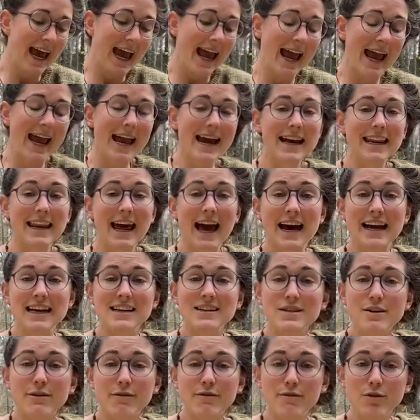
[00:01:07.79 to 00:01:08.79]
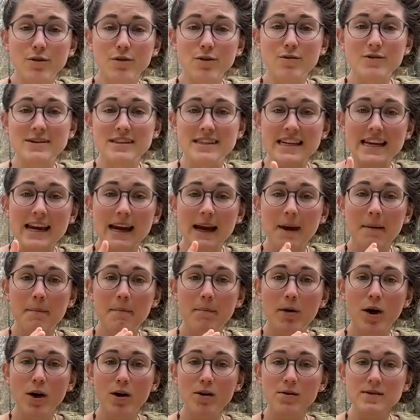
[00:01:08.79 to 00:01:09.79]
And as the food
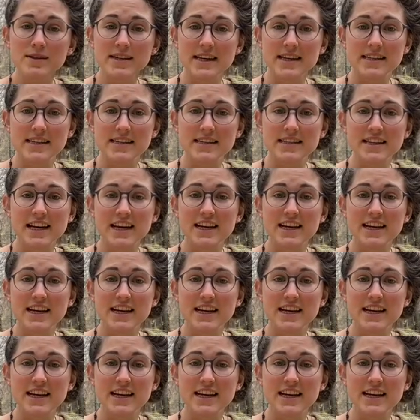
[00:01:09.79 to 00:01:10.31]
decomposes,